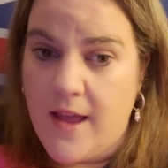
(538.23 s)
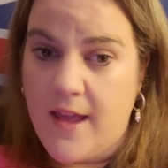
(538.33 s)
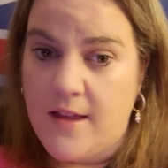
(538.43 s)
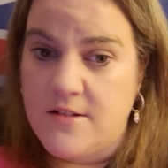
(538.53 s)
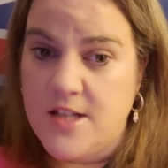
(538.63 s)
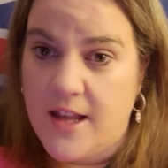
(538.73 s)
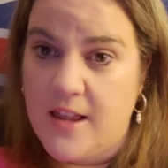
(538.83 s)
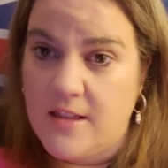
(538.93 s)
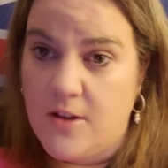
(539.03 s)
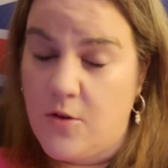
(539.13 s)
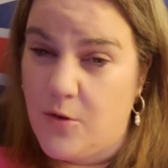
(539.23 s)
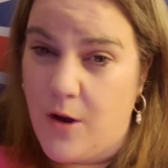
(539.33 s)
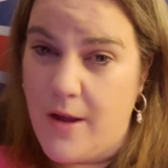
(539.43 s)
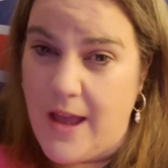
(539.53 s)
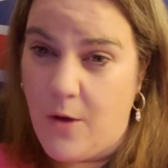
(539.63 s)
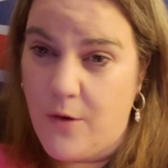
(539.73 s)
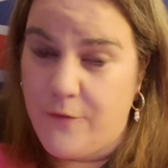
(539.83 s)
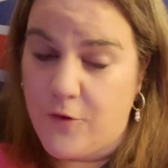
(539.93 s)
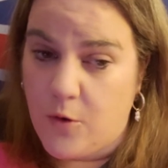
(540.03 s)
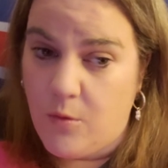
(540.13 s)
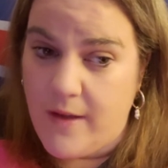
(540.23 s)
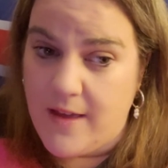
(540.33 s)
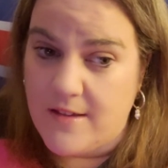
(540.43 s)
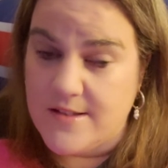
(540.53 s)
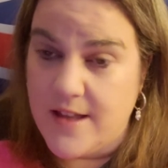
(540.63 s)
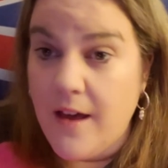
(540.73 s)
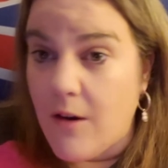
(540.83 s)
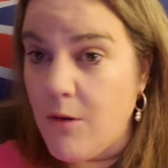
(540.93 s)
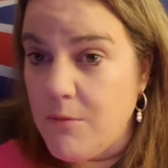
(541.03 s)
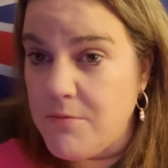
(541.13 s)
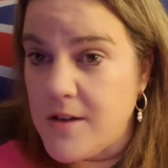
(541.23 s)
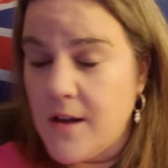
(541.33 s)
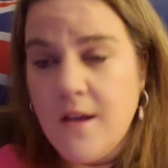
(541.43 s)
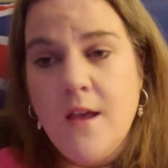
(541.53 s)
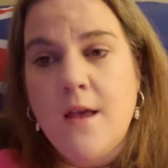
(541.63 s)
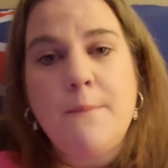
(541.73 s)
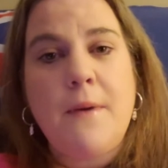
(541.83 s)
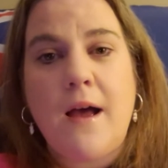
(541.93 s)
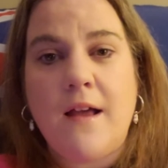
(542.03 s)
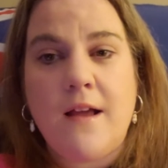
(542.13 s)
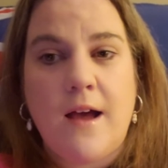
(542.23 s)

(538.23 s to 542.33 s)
And taking the Koro for a week has helped. But